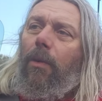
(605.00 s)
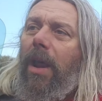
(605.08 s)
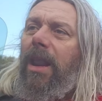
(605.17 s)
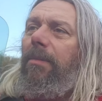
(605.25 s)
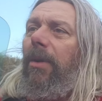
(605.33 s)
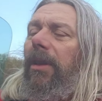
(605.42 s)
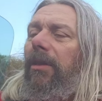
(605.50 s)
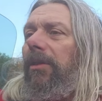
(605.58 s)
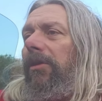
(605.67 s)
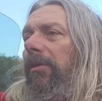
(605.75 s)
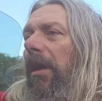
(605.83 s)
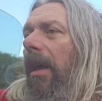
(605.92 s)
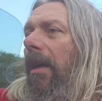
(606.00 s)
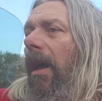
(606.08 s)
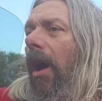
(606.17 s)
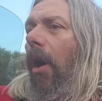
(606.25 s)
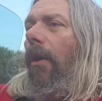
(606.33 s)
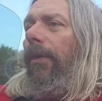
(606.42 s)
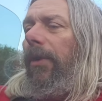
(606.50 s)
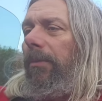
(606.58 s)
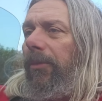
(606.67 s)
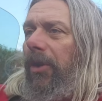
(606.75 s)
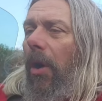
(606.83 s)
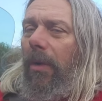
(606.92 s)
anybody that's offered
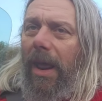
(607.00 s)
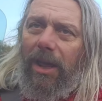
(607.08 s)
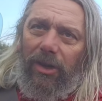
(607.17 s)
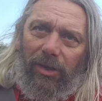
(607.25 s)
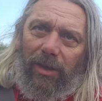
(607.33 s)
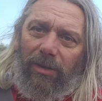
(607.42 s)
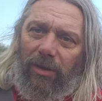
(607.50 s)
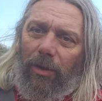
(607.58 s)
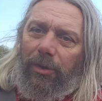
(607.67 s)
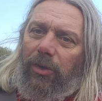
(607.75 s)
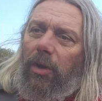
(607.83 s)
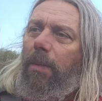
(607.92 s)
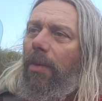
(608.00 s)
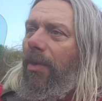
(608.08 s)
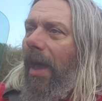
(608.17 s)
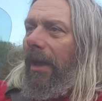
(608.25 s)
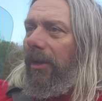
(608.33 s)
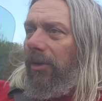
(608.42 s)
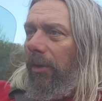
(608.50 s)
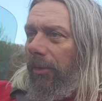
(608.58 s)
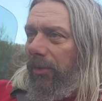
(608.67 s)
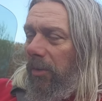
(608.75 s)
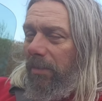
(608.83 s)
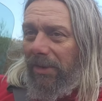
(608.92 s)
up donations or super thanks
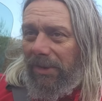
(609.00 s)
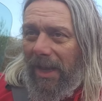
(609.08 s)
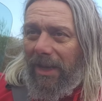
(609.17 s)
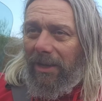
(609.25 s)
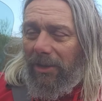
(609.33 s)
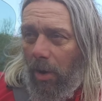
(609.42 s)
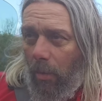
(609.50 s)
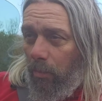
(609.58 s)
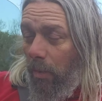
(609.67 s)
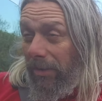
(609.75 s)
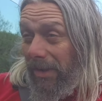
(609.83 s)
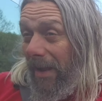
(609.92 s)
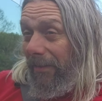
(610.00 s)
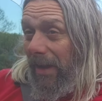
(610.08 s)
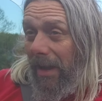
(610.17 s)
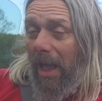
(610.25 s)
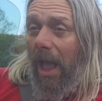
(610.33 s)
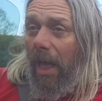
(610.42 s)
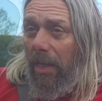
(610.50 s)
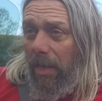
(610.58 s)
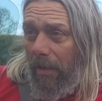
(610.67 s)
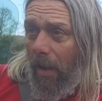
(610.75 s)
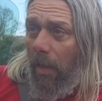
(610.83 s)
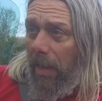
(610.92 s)
or super stickers or what have you.
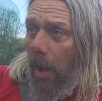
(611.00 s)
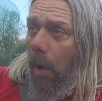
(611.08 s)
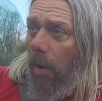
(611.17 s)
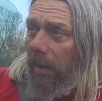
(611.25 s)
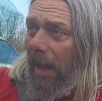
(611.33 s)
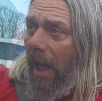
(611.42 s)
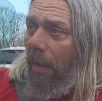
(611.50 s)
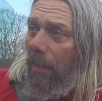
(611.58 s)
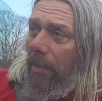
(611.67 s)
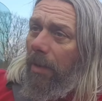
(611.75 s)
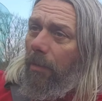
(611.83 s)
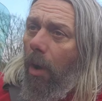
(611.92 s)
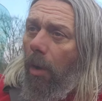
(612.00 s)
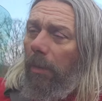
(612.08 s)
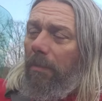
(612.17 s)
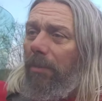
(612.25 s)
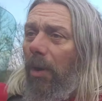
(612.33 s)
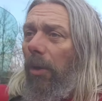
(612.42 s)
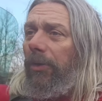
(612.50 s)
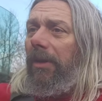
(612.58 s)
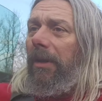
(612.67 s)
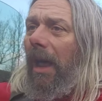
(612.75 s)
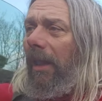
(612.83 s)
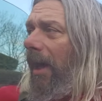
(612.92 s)
They all count. They're all
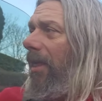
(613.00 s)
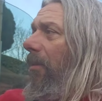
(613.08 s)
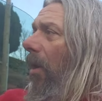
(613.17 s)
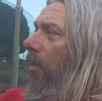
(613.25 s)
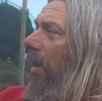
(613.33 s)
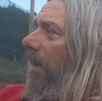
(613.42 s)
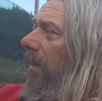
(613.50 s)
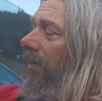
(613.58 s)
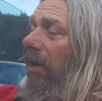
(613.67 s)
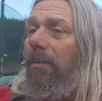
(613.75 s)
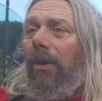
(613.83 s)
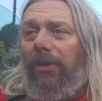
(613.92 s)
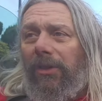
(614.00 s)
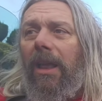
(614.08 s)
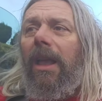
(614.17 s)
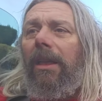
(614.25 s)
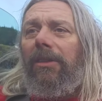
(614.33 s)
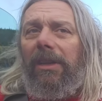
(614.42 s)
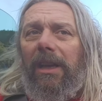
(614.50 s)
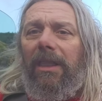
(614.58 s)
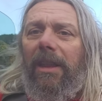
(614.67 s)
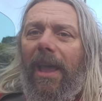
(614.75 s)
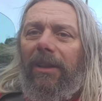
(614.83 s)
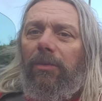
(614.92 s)
important. I like them all. Thank you very much. See you in
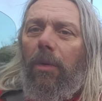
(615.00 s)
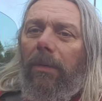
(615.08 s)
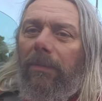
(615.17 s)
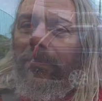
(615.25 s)
the next one.